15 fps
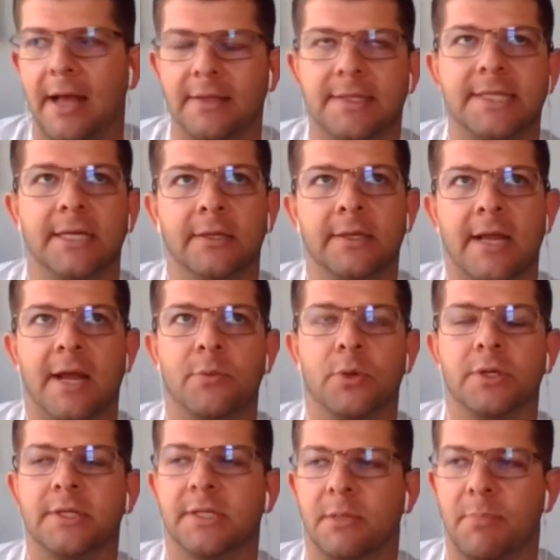Dylan
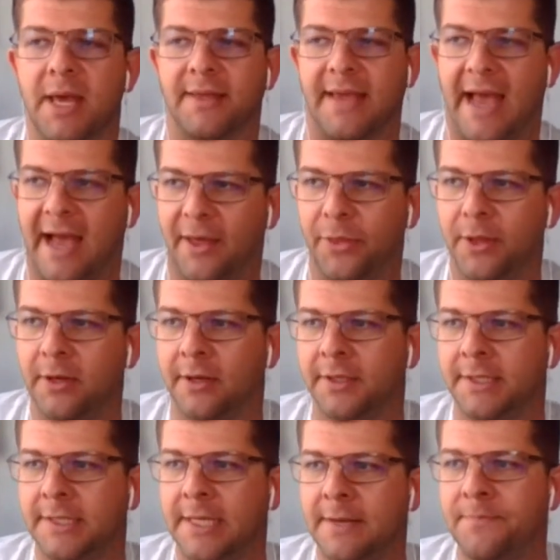Edwards is the best athlete on the
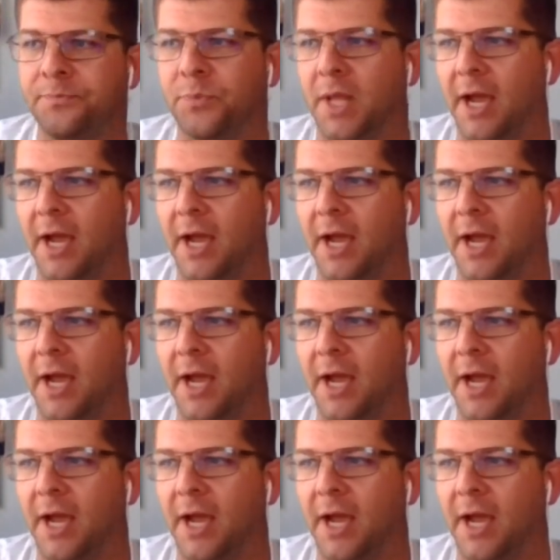team.